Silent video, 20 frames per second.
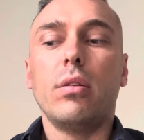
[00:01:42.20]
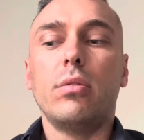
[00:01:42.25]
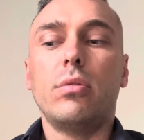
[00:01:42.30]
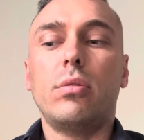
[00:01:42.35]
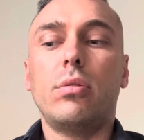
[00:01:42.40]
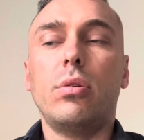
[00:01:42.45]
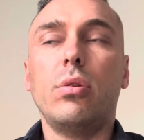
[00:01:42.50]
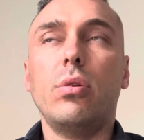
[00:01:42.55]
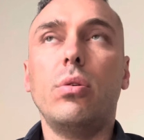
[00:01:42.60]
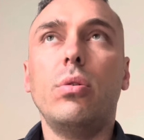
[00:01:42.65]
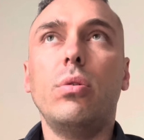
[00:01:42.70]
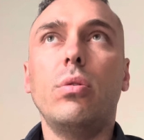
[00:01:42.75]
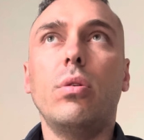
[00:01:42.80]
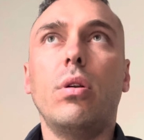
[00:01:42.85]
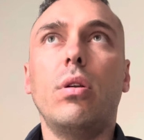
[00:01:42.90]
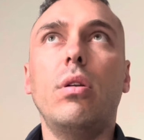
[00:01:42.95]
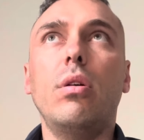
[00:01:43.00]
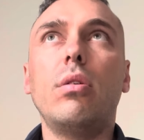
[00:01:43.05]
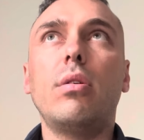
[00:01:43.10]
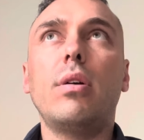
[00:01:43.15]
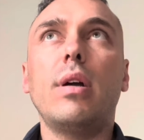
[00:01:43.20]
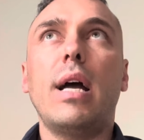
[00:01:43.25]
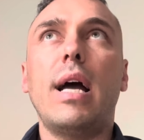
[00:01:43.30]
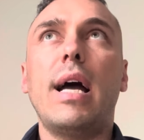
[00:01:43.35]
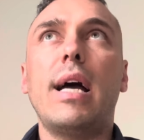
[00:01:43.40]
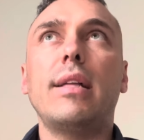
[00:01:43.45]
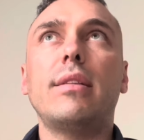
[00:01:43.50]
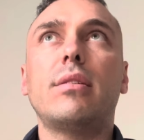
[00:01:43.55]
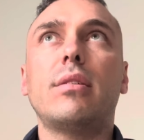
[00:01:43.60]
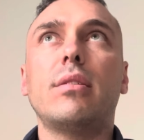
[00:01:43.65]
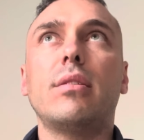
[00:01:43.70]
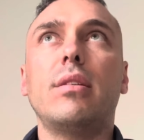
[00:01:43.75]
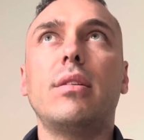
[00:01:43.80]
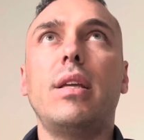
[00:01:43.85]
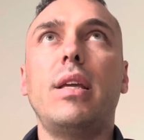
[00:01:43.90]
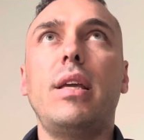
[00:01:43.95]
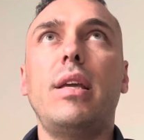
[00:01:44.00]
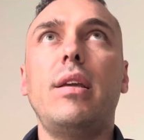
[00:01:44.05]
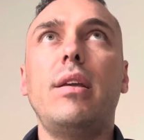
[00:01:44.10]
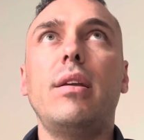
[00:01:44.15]
To look at
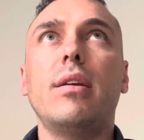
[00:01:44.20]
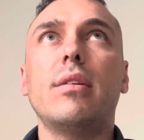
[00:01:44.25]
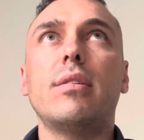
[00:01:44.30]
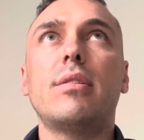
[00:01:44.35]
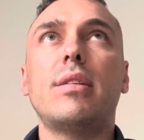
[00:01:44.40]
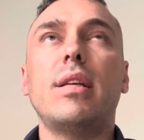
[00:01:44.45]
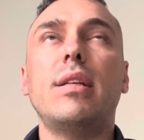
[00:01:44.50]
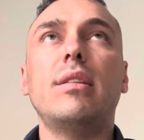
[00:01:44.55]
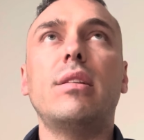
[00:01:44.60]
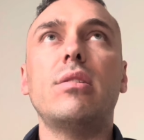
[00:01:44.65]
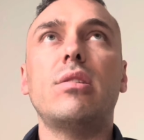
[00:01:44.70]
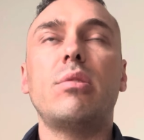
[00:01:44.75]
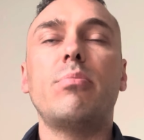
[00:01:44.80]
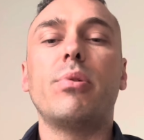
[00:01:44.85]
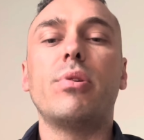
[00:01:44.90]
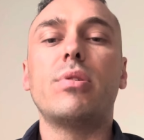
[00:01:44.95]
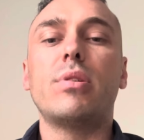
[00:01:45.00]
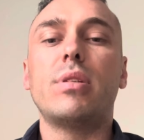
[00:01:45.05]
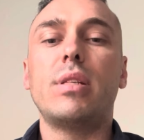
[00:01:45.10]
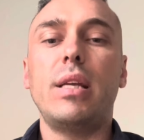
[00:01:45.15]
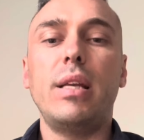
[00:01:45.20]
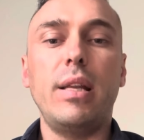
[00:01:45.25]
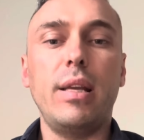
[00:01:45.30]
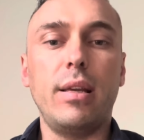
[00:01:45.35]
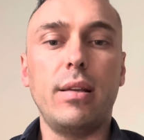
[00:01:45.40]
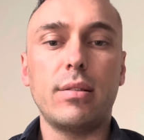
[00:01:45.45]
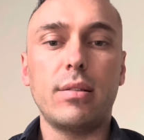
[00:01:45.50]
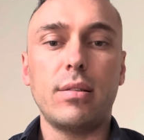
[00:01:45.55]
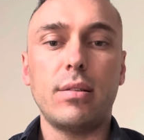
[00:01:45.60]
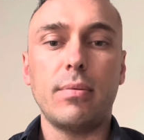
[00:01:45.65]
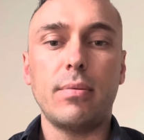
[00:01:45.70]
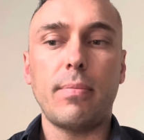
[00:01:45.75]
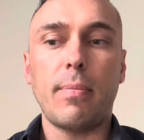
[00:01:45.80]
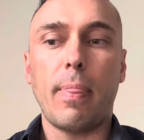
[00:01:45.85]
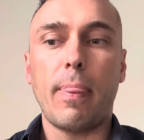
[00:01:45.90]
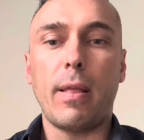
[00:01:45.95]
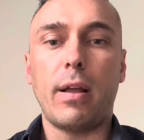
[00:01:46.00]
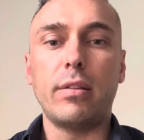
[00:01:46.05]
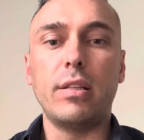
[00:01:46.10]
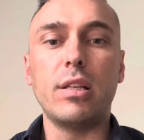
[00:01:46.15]
the sentencing proceedings,
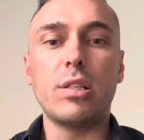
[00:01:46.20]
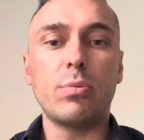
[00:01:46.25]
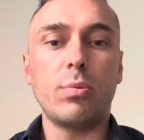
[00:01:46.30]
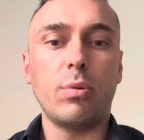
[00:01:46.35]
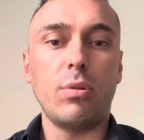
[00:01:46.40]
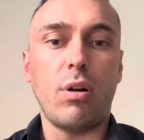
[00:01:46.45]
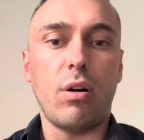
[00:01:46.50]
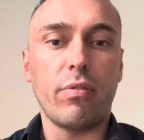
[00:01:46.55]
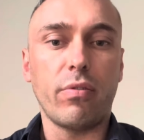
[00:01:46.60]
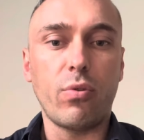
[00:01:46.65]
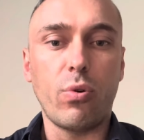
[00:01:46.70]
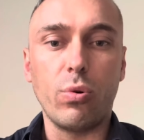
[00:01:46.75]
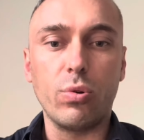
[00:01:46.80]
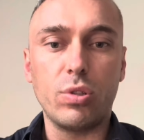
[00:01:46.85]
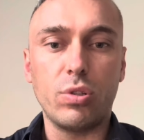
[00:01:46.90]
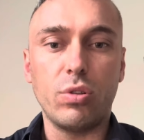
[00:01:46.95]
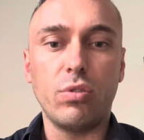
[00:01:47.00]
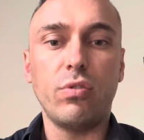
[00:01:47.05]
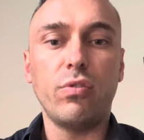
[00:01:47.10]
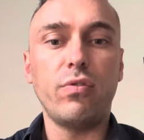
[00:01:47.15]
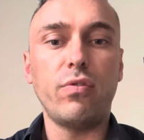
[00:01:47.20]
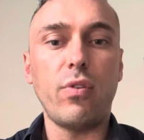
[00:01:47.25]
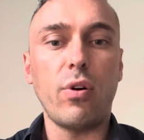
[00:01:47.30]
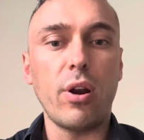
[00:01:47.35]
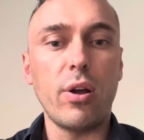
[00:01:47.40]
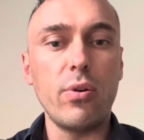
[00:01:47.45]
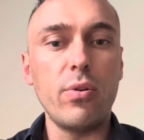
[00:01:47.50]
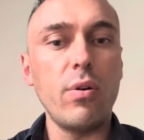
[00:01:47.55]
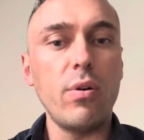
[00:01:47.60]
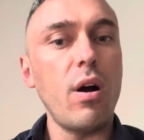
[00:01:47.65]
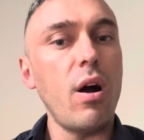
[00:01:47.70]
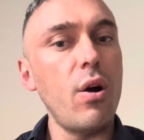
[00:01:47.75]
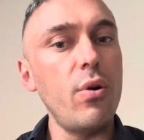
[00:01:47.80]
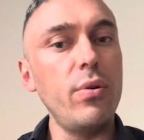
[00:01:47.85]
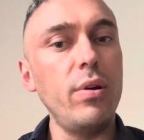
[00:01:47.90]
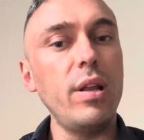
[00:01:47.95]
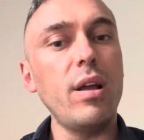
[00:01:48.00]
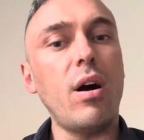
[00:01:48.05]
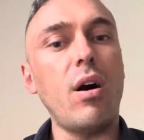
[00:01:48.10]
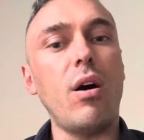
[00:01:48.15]
this will of course follow
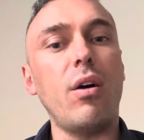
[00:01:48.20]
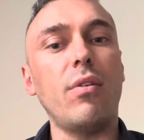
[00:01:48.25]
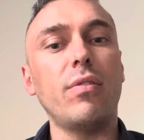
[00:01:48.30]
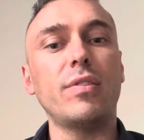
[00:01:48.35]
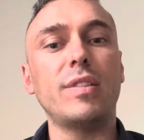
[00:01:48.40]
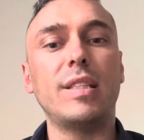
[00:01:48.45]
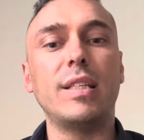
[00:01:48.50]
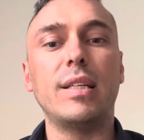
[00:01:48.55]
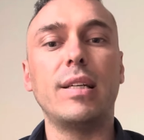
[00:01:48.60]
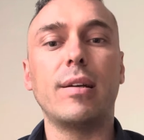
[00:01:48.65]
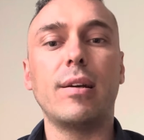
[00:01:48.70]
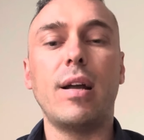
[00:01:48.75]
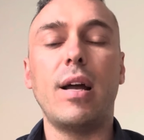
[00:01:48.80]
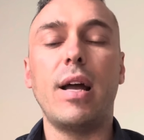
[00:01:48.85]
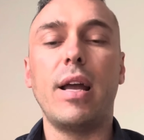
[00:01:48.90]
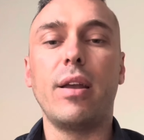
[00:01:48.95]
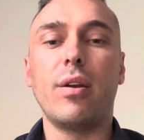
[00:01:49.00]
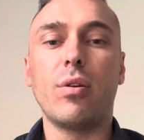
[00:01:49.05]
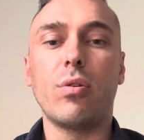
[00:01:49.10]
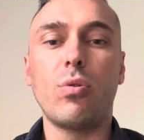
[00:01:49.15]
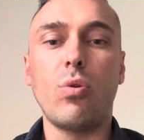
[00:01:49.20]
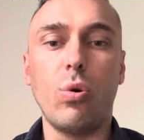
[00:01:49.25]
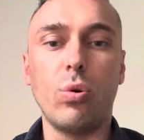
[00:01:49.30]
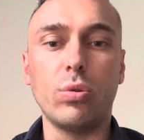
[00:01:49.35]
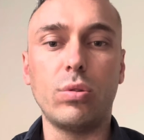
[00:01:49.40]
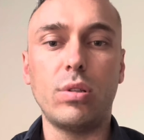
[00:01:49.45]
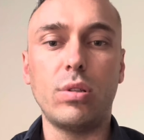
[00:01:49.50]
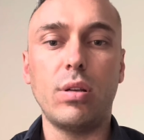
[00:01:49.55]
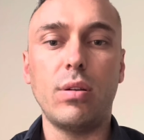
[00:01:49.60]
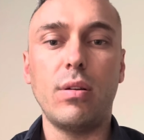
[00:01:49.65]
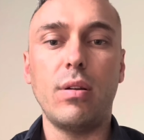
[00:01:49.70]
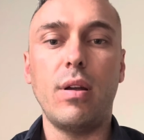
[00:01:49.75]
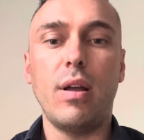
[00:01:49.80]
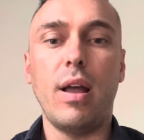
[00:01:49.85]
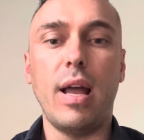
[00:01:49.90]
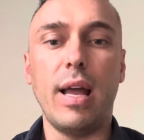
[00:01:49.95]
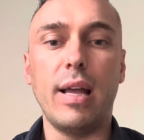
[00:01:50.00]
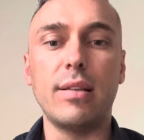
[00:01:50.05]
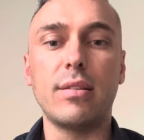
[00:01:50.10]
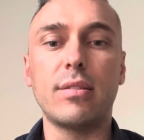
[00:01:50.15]
only after a court
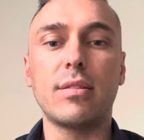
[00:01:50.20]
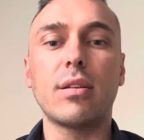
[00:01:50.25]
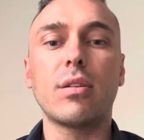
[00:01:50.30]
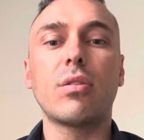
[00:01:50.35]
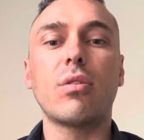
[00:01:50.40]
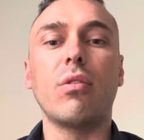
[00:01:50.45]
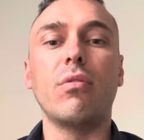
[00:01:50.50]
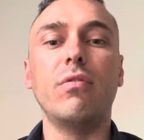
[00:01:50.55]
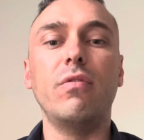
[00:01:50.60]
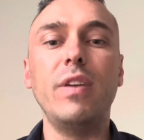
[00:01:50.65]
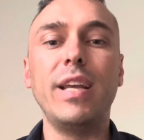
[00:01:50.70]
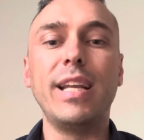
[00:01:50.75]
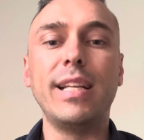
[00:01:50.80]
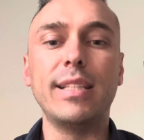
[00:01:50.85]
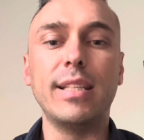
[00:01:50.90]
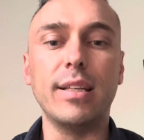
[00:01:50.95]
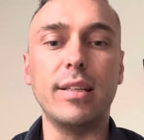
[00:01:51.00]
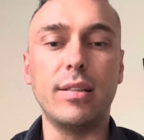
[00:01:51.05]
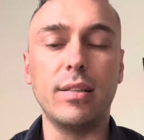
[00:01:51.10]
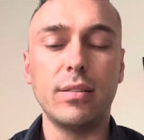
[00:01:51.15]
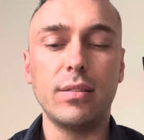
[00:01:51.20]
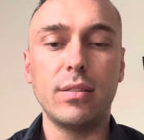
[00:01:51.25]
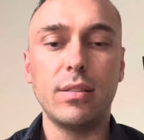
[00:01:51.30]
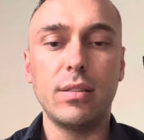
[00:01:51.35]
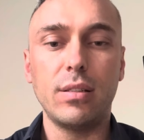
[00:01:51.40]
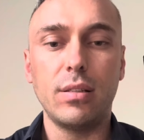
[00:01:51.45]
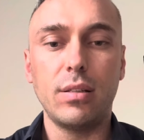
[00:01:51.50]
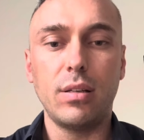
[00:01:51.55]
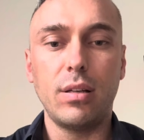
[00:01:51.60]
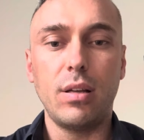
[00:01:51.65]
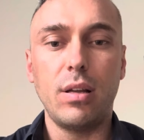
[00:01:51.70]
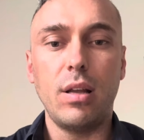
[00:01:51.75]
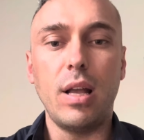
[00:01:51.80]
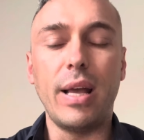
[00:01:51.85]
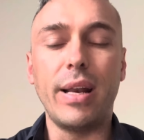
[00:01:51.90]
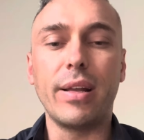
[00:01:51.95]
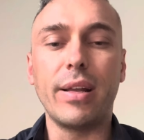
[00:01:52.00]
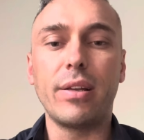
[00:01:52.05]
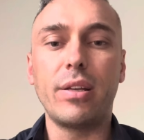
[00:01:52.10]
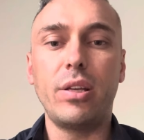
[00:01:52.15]
has convicted
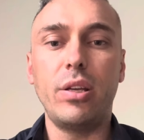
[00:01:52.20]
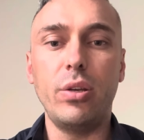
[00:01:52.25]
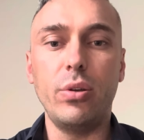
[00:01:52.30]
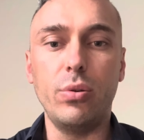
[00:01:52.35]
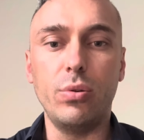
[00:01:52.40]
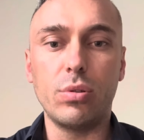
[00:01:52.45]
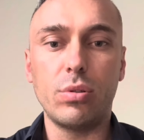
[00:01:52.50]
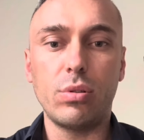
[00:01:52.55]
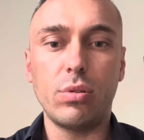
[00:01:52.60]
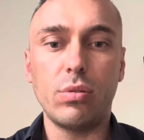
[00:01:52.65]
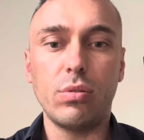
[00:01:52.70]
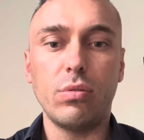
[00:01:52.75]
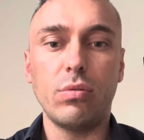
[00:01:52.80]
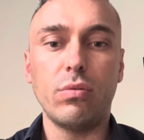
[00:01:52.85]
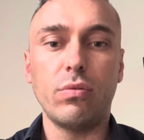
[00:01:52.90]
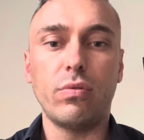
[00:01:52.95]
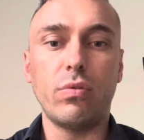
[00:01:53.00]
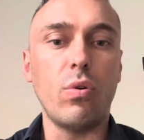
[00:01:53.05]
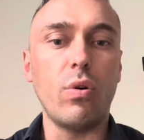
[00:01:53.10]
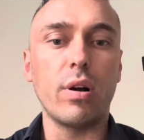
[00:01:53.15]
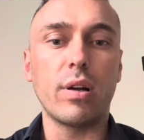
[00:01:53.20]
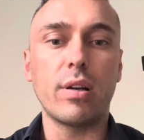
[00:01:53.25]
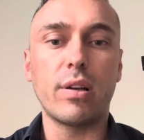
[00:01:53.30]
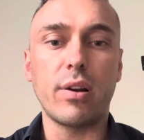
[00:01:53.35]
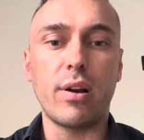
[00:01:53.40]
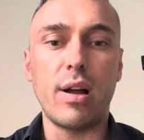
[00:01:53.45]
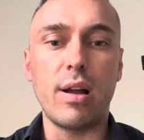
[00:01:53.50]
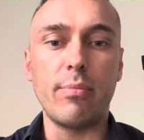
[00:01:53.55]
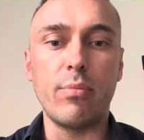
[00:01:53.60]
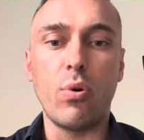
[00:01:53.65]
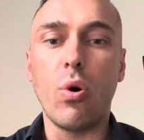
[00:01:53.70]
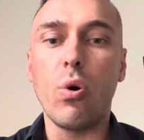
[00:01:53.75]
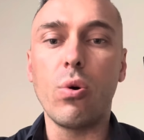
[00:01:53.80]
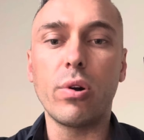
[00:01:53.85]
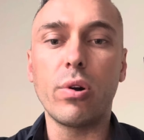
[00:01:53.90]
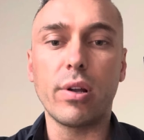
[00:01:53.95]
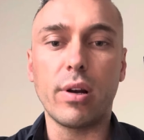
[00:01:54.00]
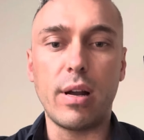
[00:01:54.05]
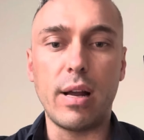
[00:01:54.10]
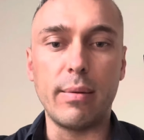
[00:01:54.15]
an accused for a crime or
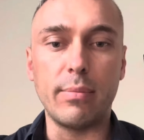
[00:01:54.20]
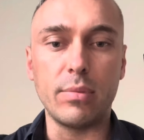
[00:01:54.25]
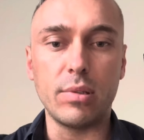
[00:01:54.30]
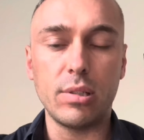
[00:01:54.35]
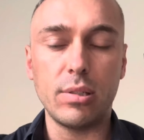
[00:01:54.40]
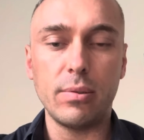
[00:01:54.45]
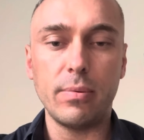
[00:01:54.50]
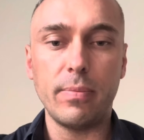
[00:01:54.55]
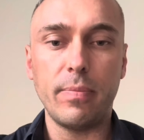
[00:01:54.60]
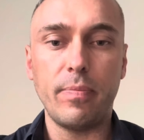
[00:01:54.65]
crimes.